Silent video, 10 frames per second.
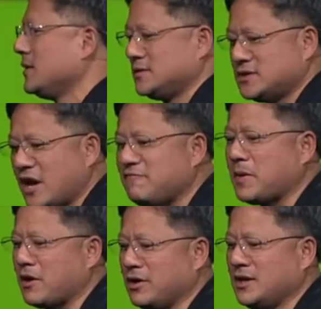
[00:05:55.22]
Dave
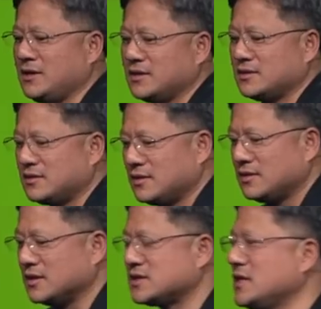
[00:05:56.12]
Perry,
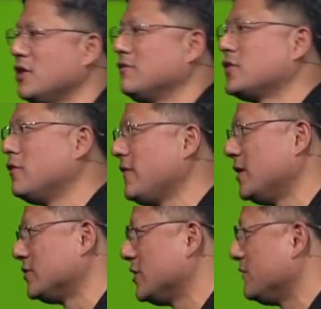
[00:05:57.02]
the CEO and
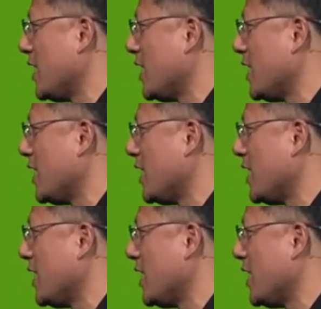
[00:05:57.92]
co-founder of